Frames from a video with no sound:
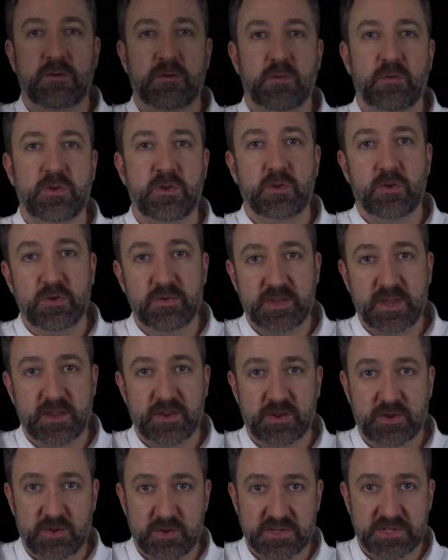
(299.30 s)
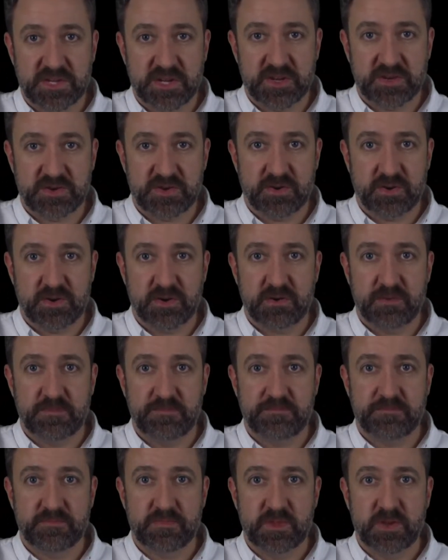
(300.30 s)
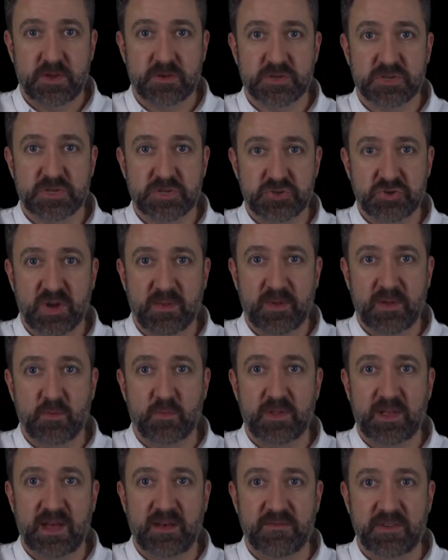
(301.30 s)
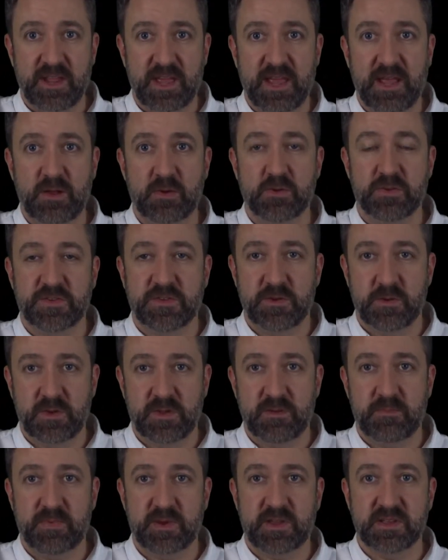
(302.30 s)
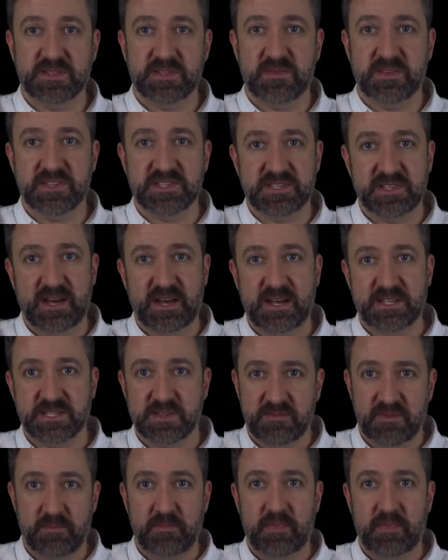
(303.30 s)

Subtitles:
When you're holding an acoustic guitar, your strumming will have an angle to it because of the size of the